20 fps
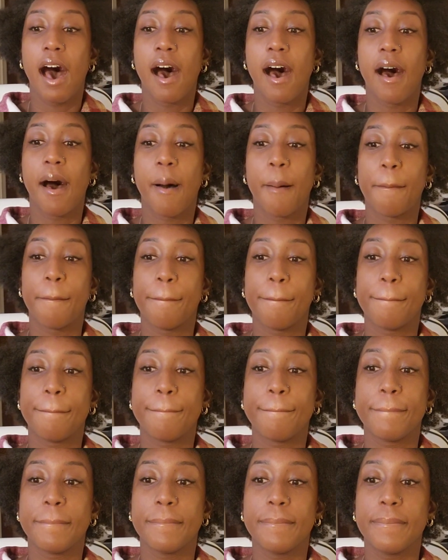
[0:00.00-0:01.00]

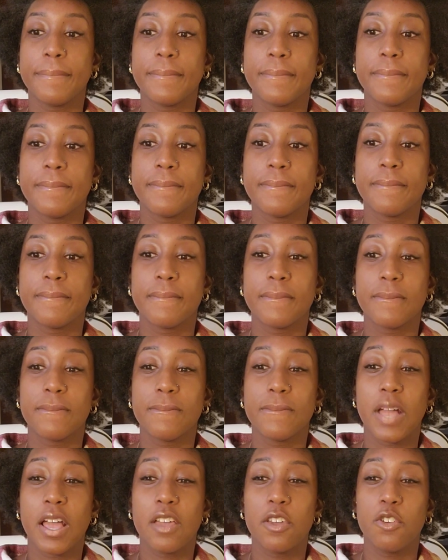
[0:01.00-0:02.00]
Um,
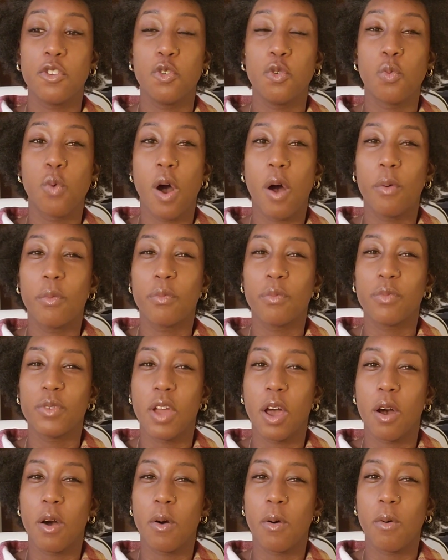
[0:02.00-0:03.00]
you won't
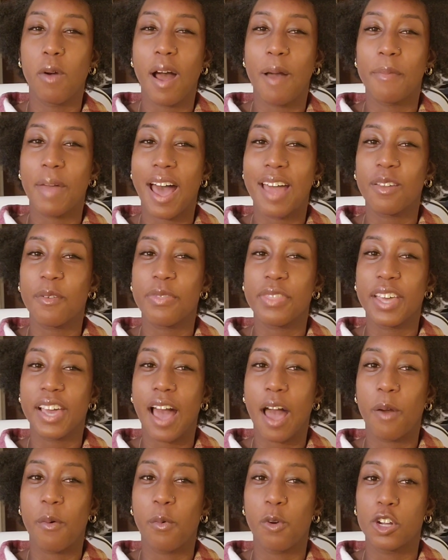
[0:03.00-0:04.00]
know. I don't
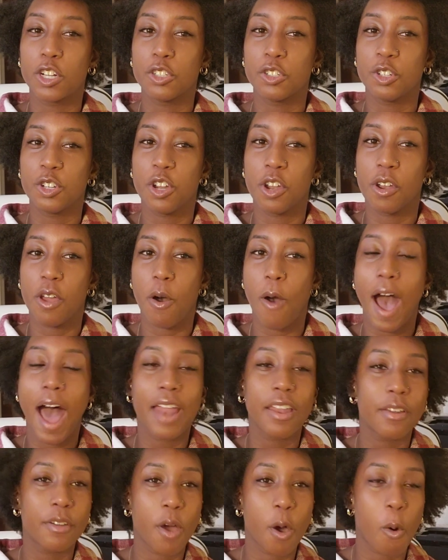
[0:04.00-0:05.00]
think I want you to know.
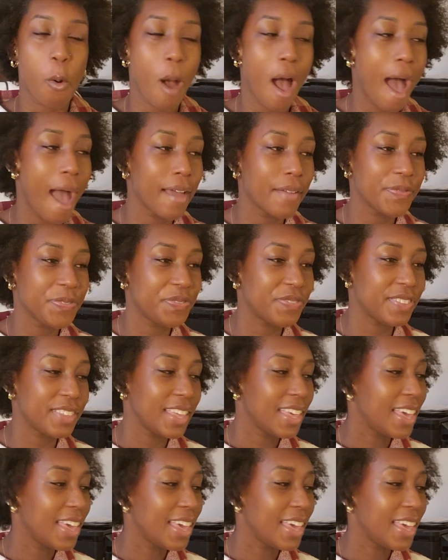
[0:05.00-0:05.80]
I don't know. I,